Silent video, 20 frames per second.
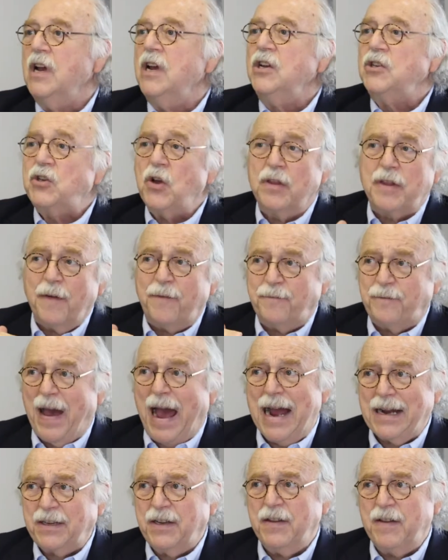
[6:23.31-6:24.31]
So the
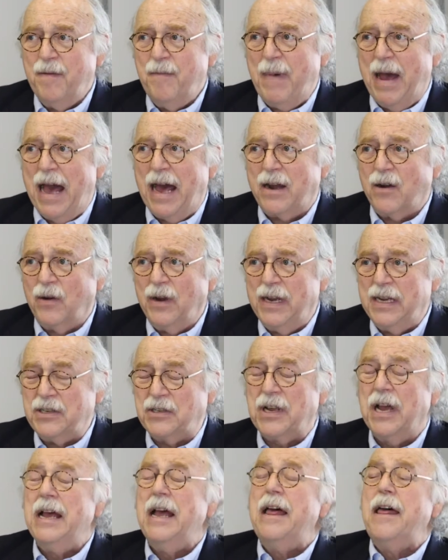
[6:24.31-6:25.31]
fact of the matter
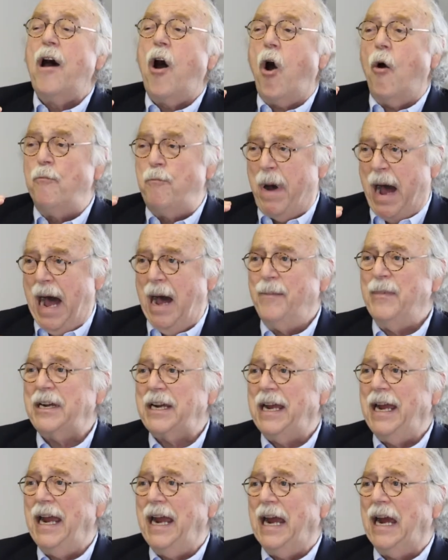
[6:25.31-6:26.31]
is,
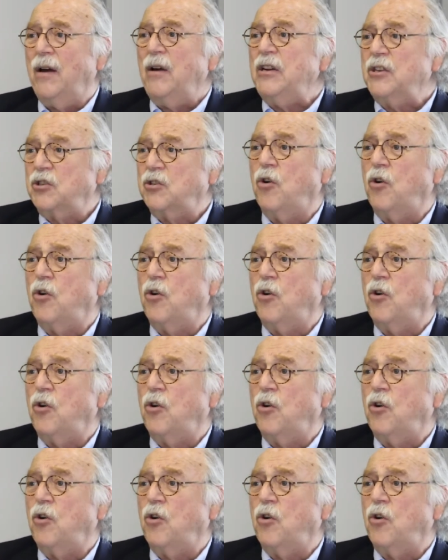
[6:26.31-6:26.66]
Obamacare is